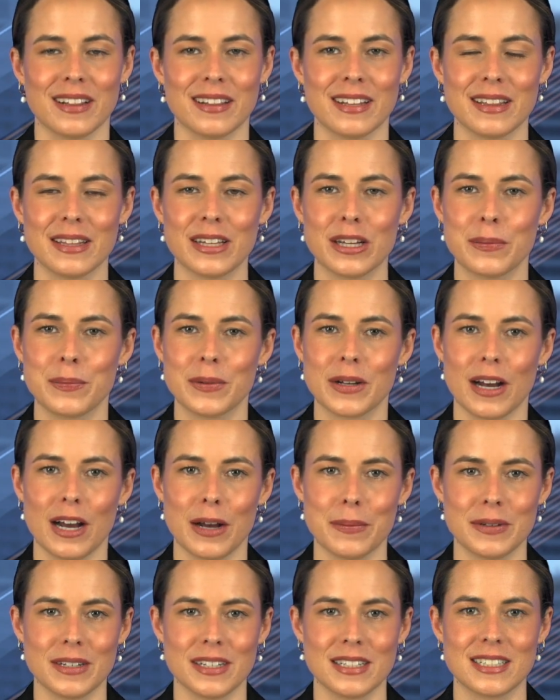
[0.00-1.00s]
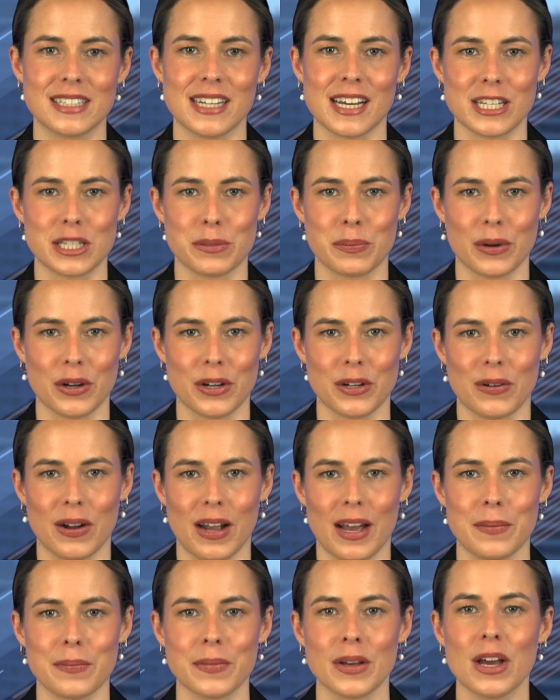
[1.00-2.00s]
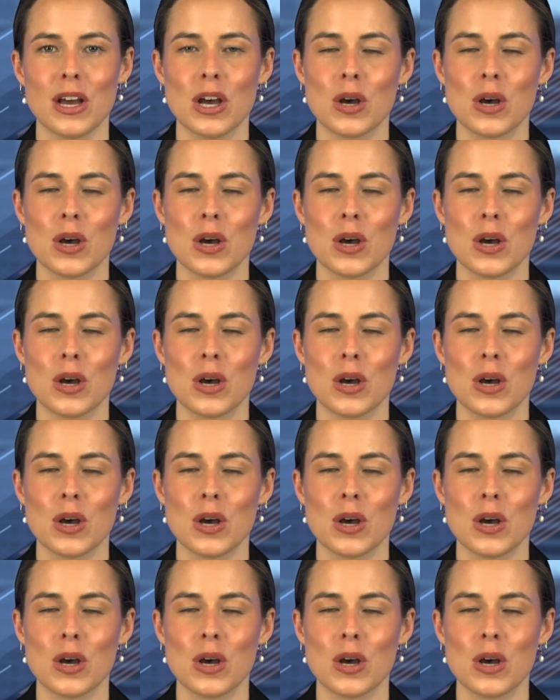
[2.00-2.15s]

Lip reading: lithium carbonate test program,